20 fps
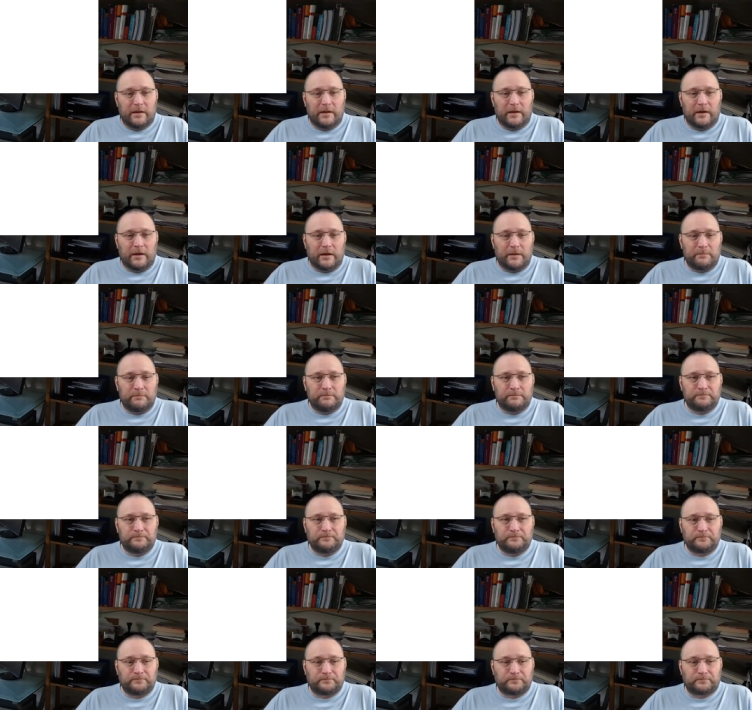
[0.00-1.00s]

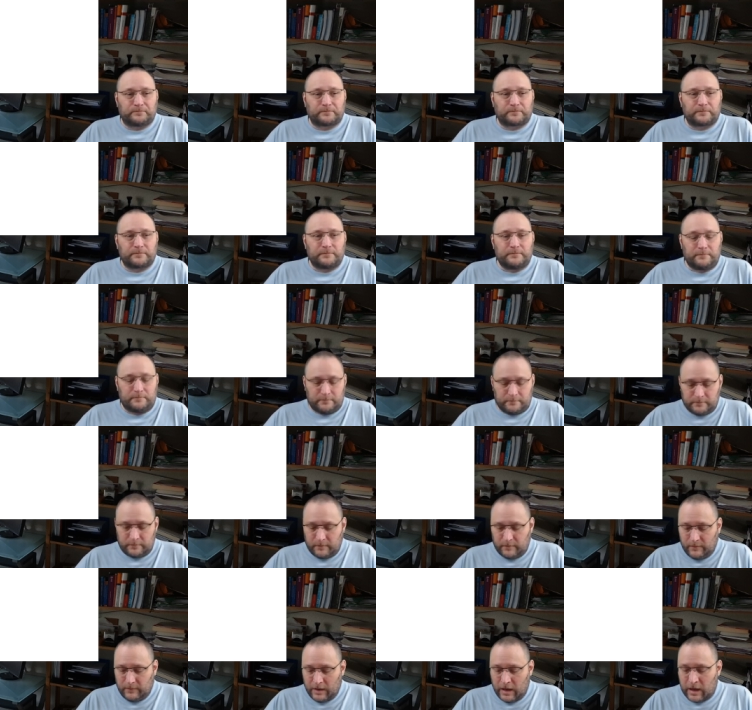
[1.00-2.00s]
Um,
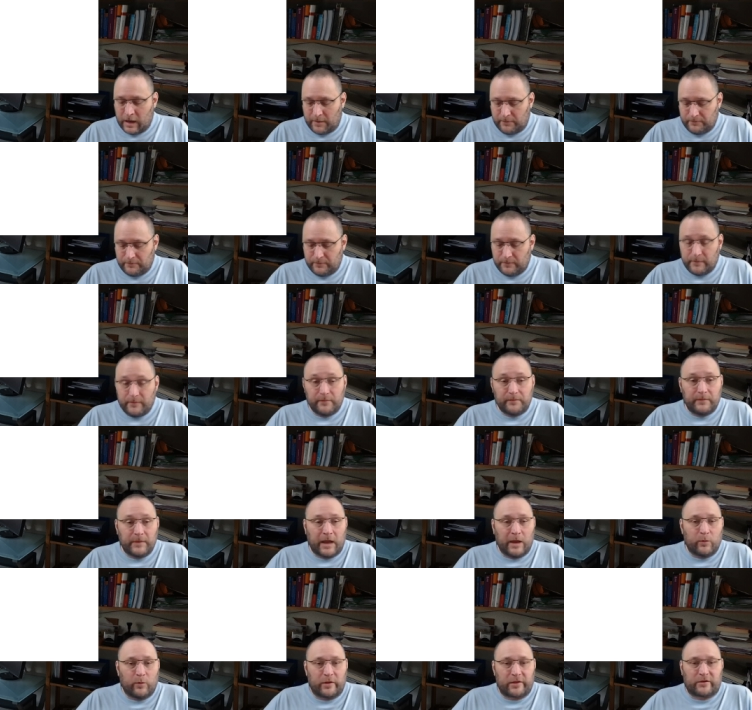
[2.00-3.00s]
Ah,
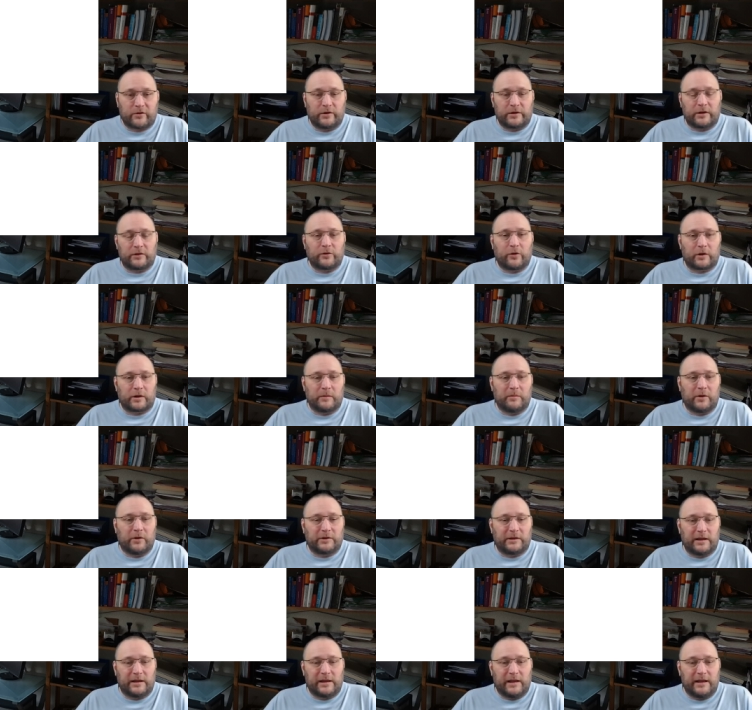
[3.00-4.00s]
I was going to talk
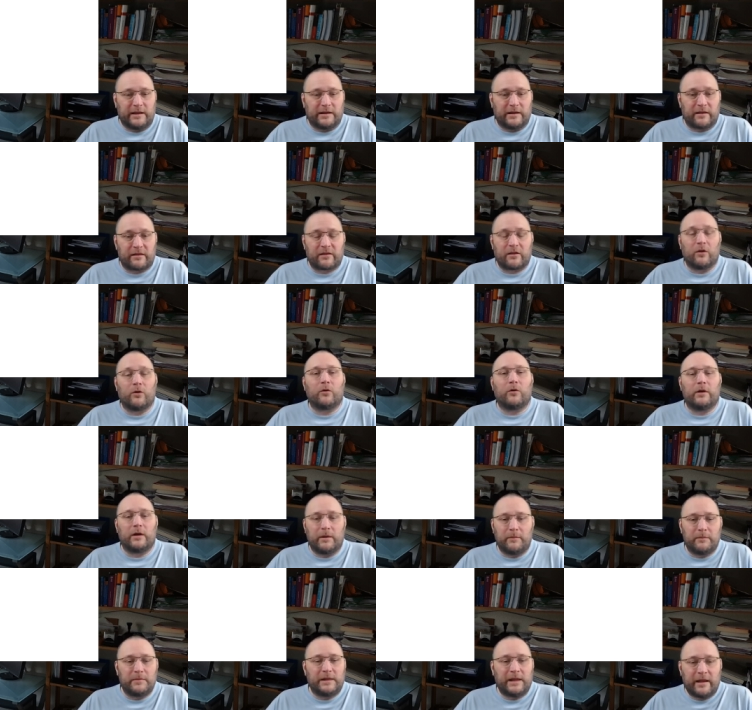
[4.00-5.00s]
about that later. So
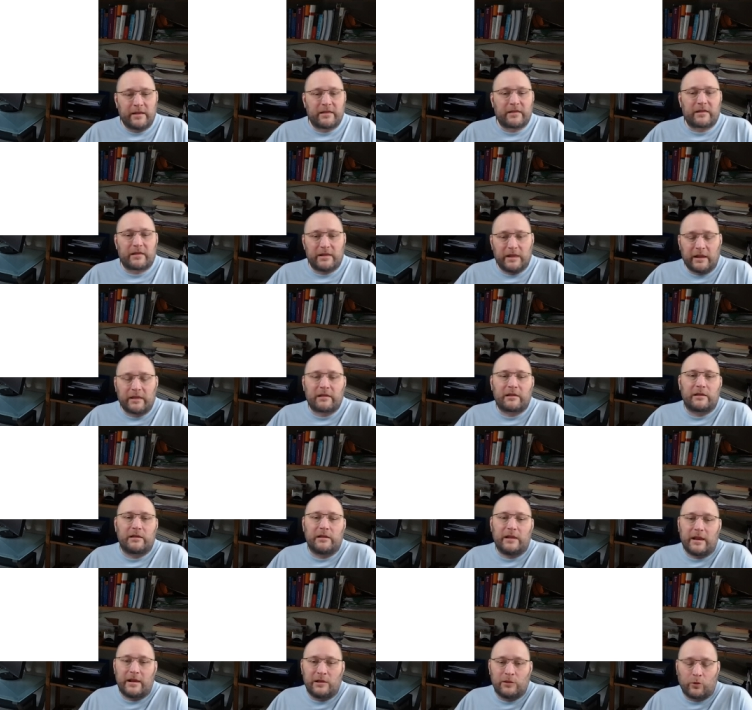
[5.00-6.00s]
um, let's, let's
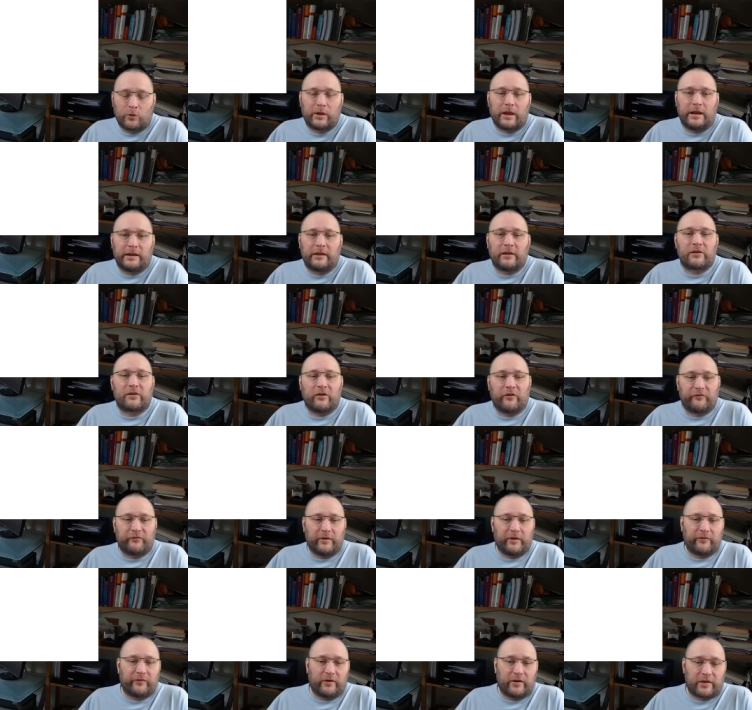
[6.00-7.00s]
look at the
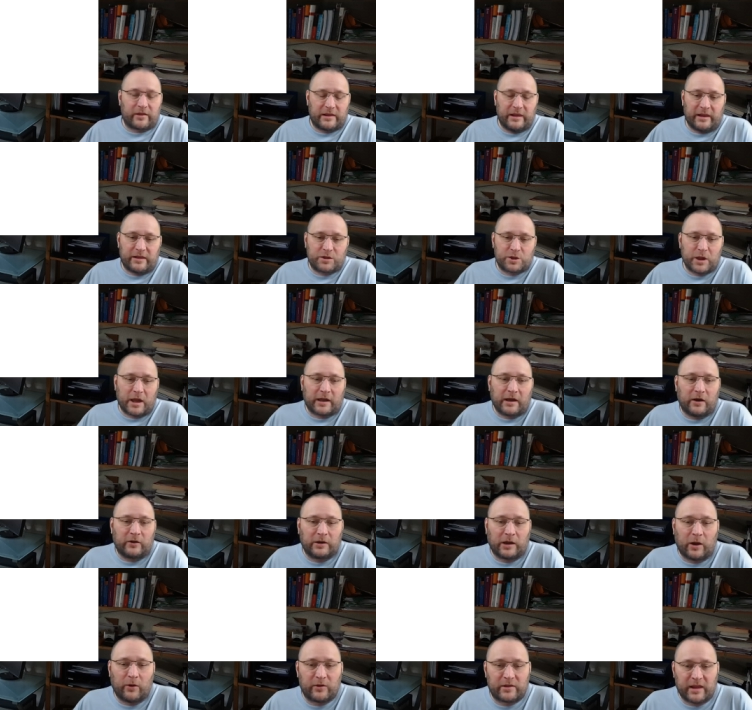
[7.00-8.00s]
software first. Let's check out
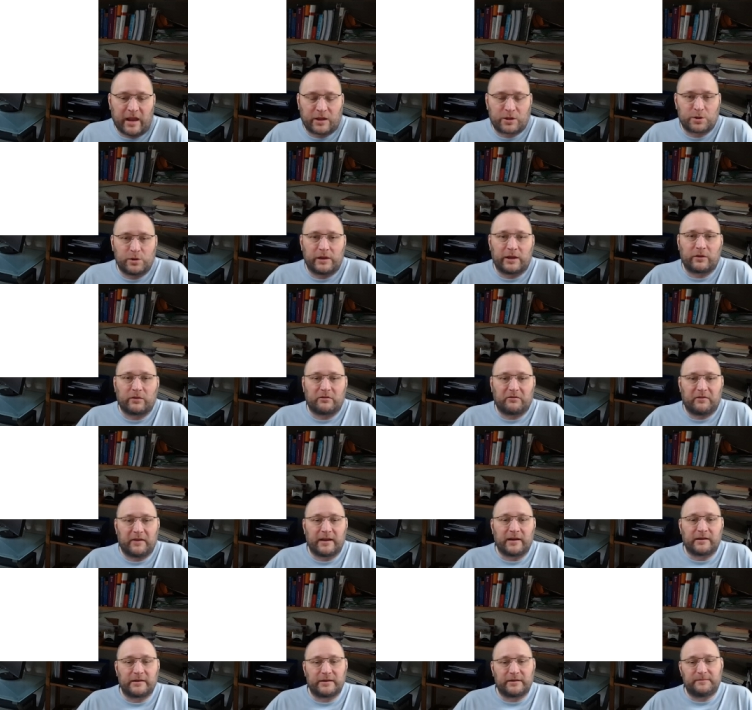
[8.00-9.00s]
how it's actually
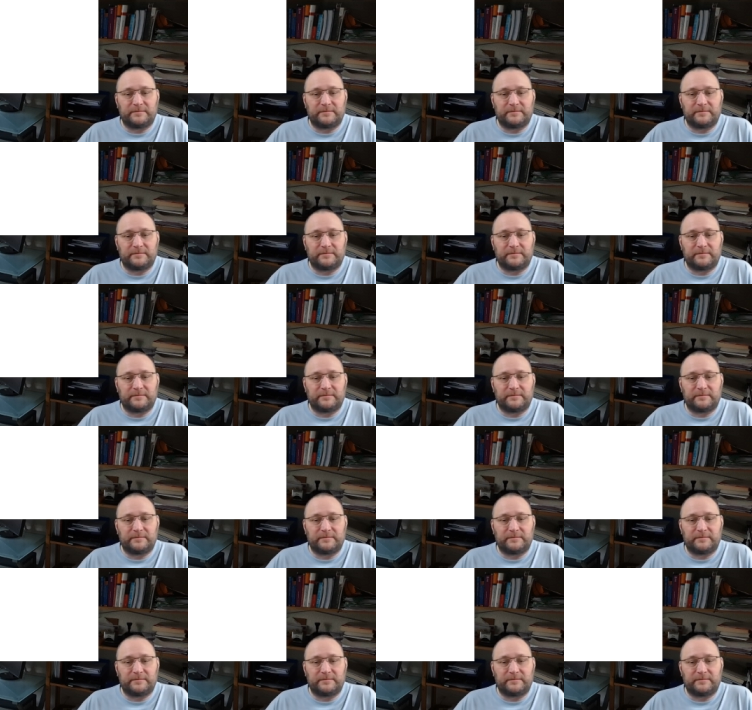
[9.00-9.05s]
configured.